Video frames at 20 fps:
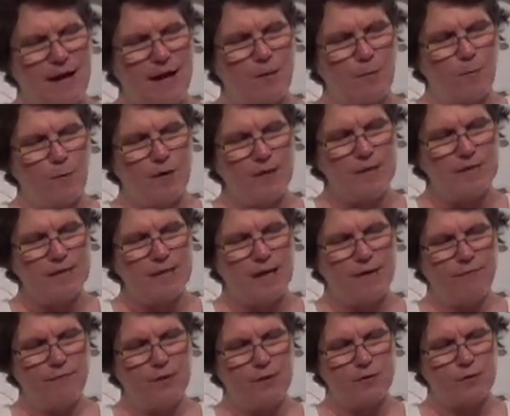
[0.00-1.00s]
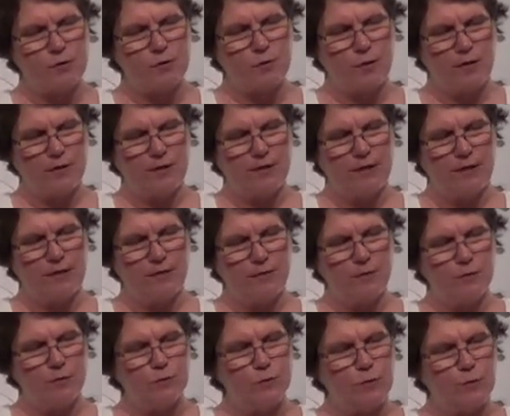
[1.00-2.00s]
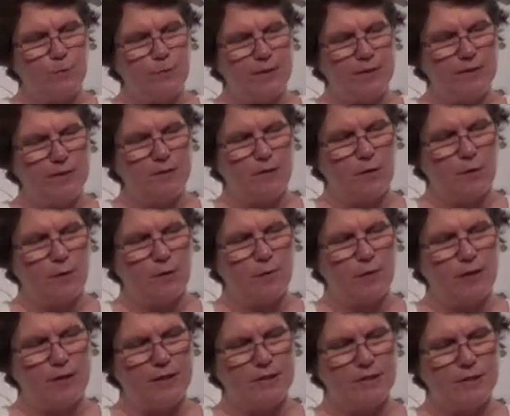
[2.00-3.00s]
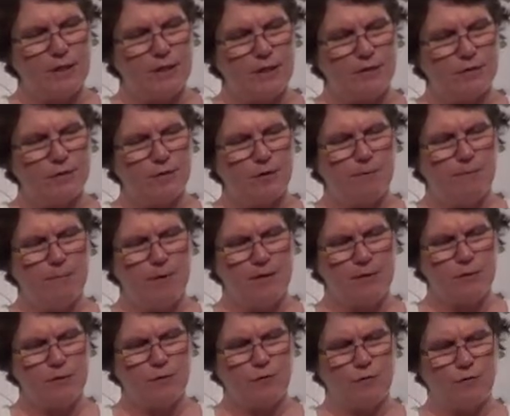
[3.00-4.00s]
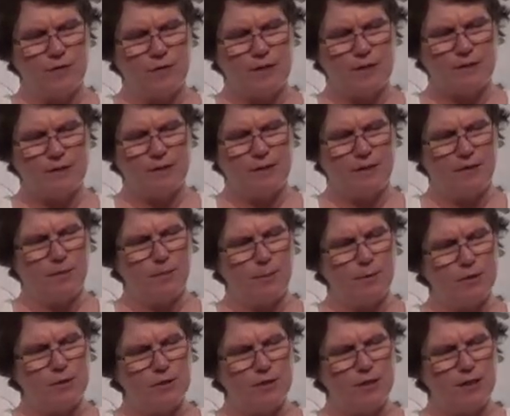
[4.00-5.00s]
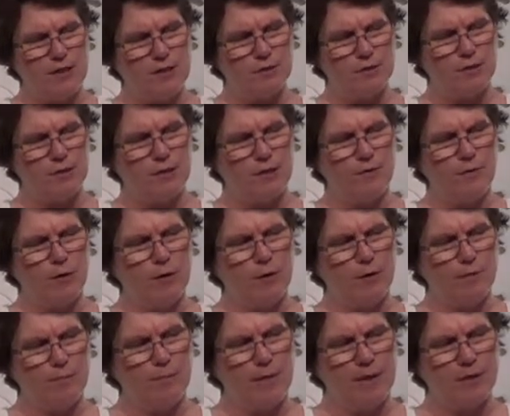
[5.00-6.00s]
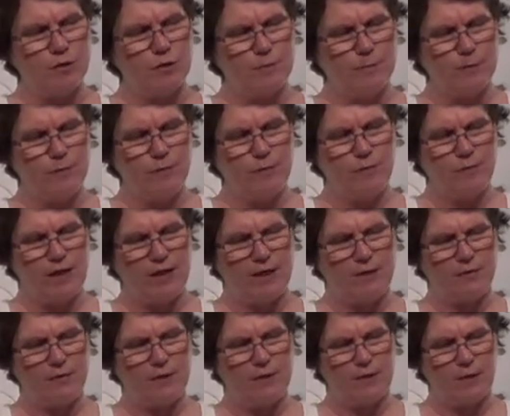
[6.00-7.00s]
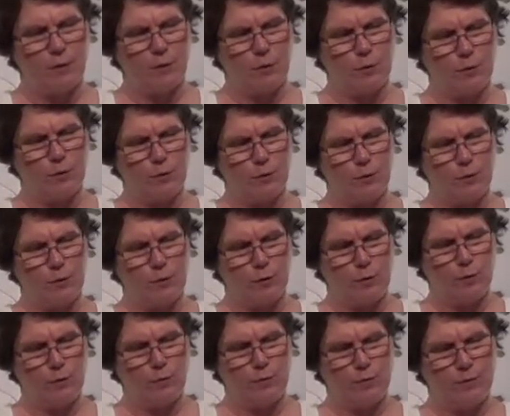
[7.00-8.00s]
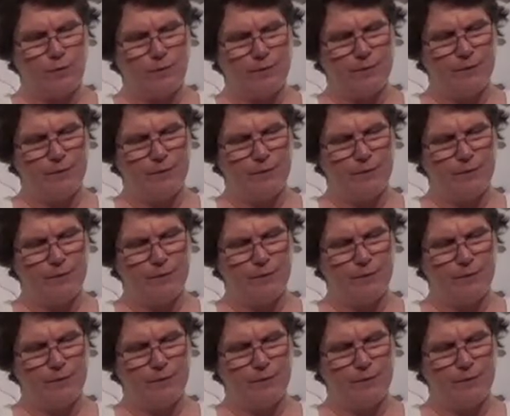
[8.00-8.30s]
At once I felt strong enough to bend over and touch Mother's feet in appreciation of her immeasurable faith in her guru.